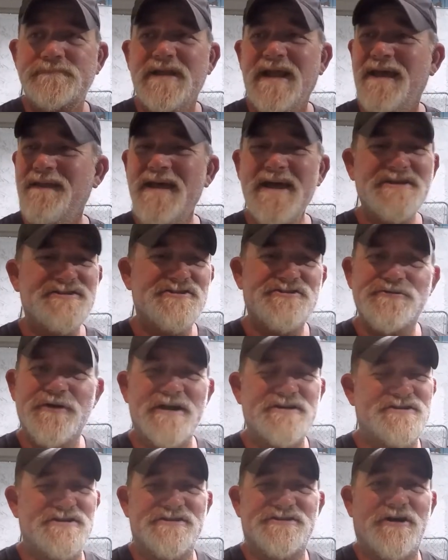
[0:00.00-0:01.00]
And that
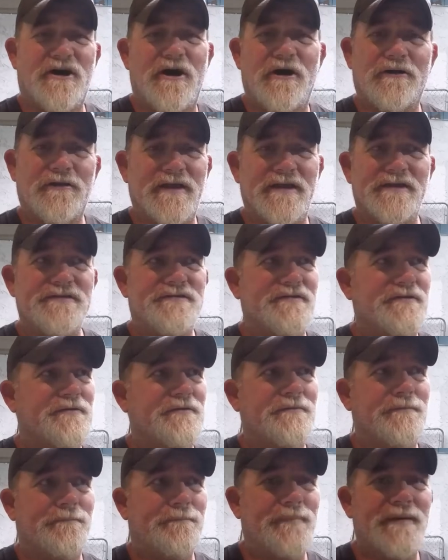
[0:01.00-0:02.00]
stretches all
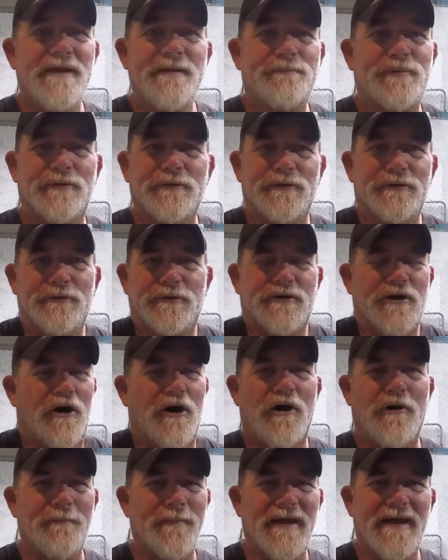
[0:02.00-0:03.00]
into people who
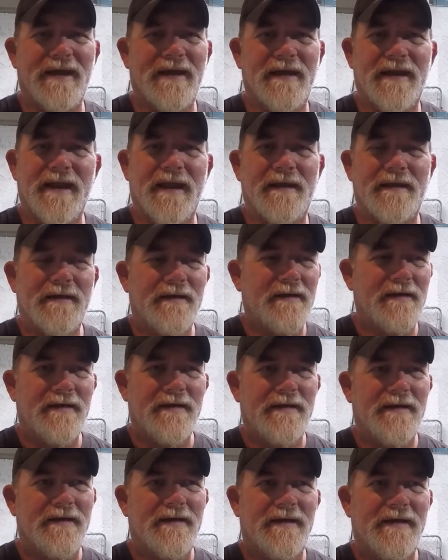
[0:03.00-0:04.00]
call me and,
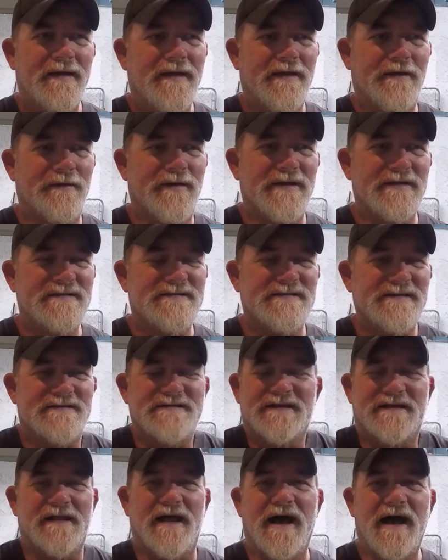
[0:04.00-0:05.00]
you know, at
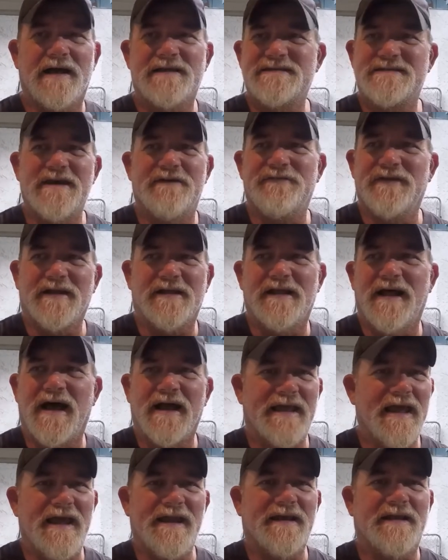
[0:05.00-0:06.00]
6 o'clock, 7
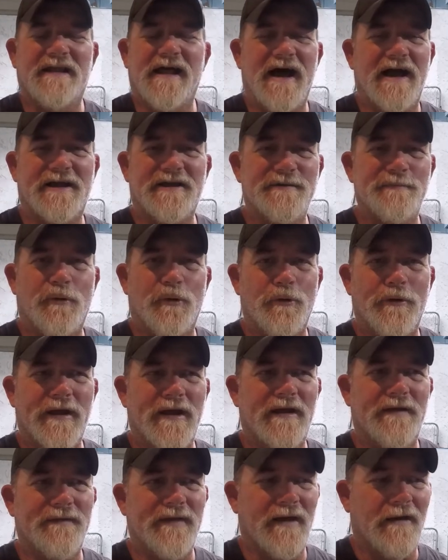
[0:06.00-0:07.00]
o'clock, 8 o'clock in the
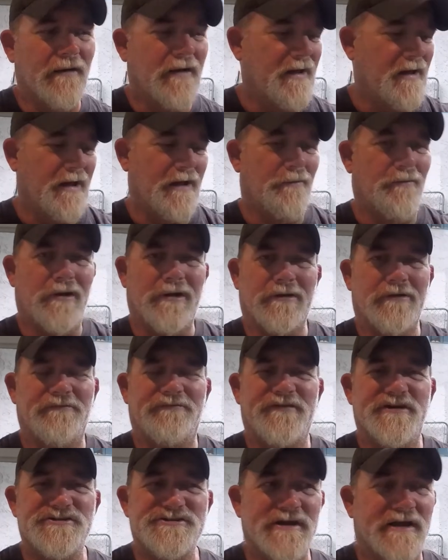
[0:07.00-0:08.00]
morning, and they go, hey, I want to go
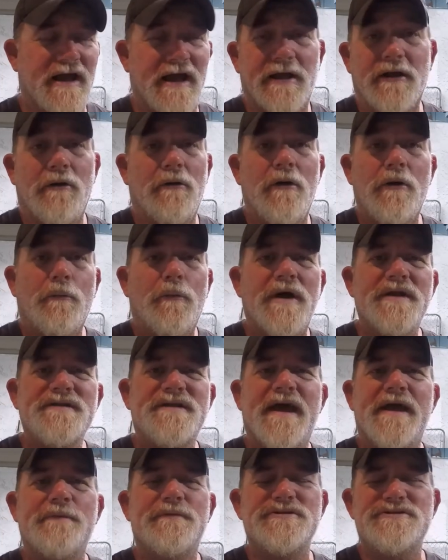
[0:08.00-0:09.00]
fishing. I go, what
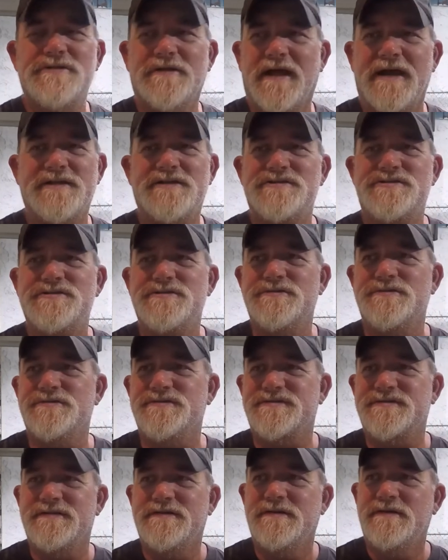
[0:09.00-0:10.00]
day would you like to
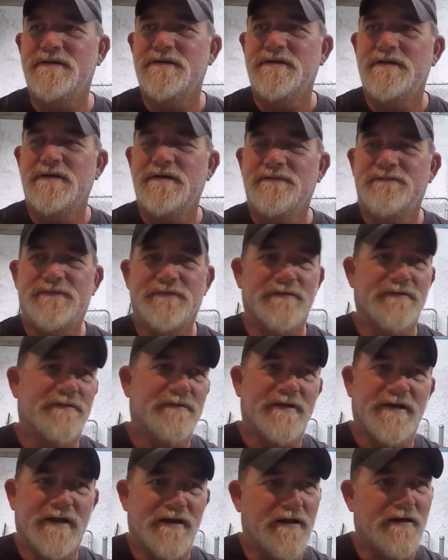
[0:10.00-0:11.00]
choose
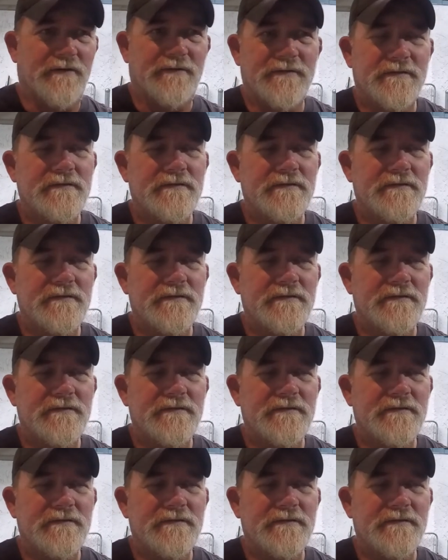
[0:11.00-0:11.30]
for, you know,